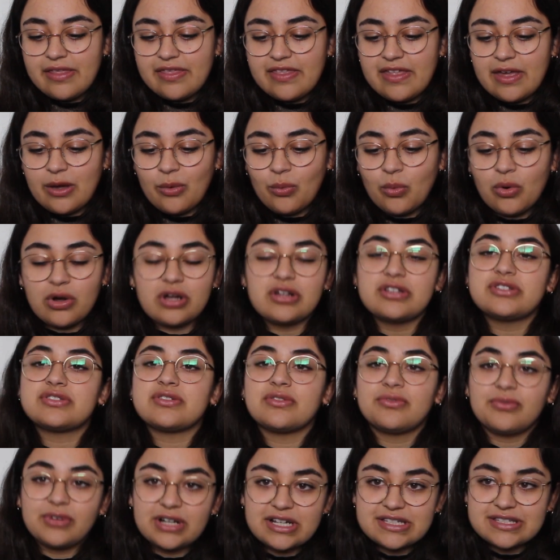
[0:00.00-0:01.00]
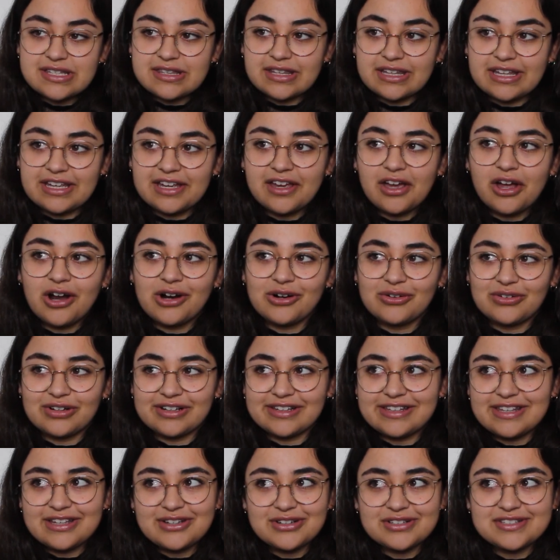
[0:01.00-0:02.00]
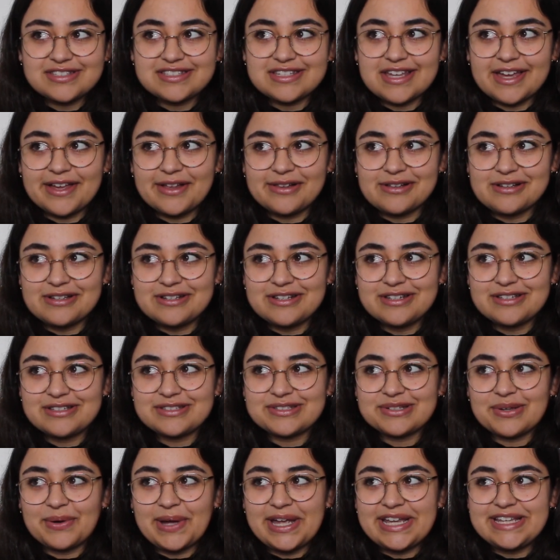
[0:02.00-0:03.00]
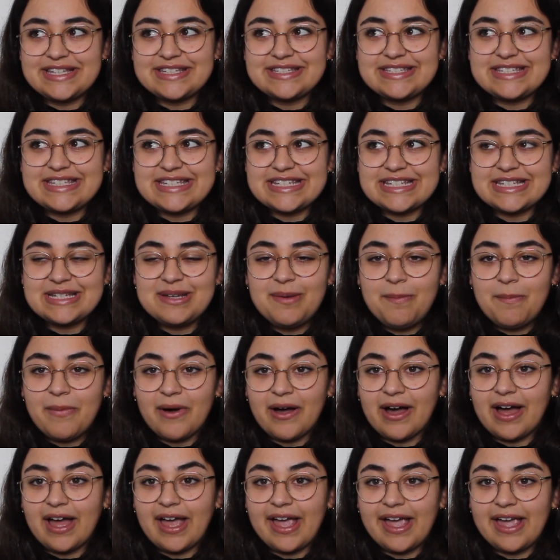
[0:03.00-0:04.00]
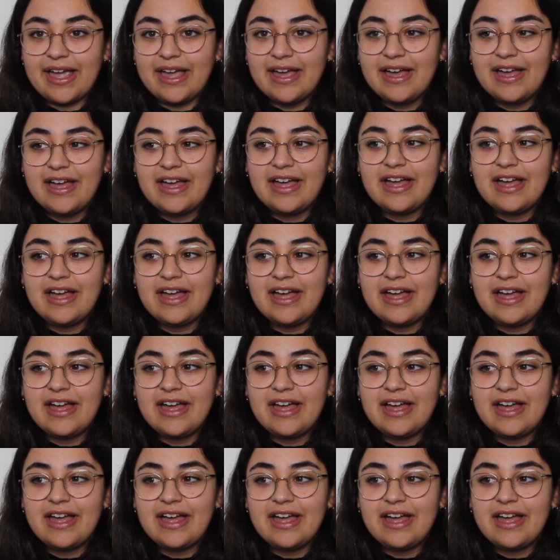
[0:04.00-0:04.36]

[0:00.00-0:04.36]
there was recently a really good sale on, so I did buy